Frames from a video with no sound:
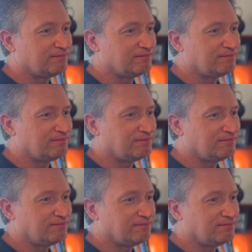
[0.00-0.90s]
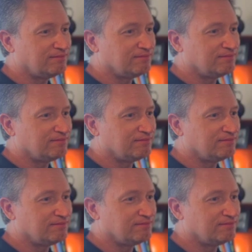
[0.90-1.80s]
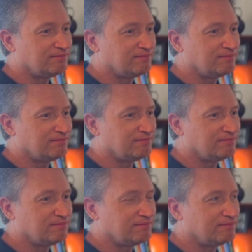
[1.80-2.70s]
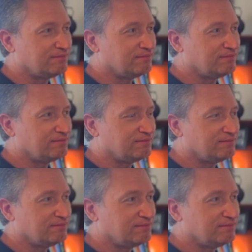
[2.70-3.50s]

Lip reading: (silent)